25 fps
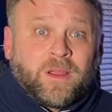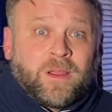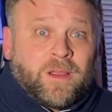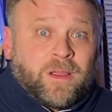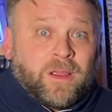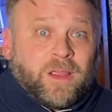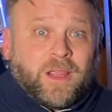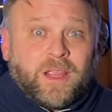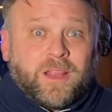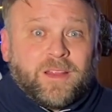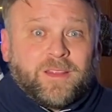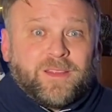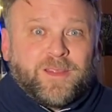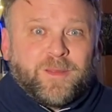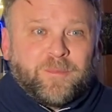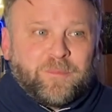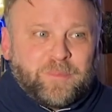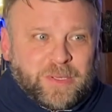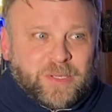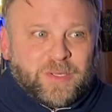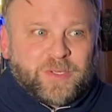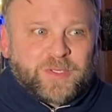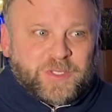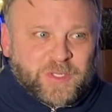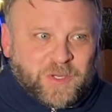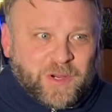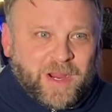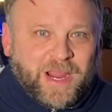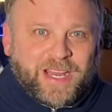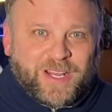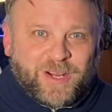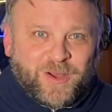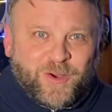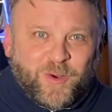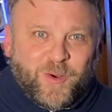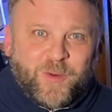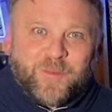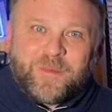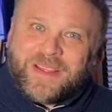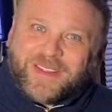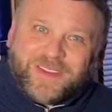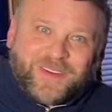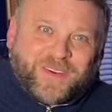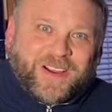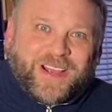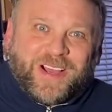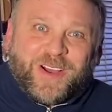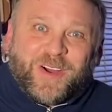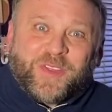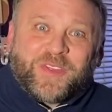And the Bills are at home, and they're
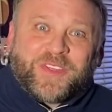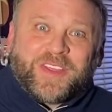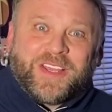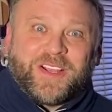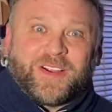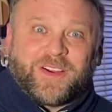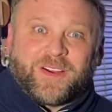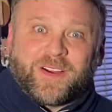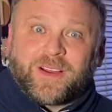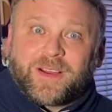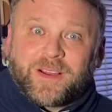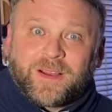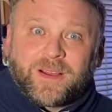healthier.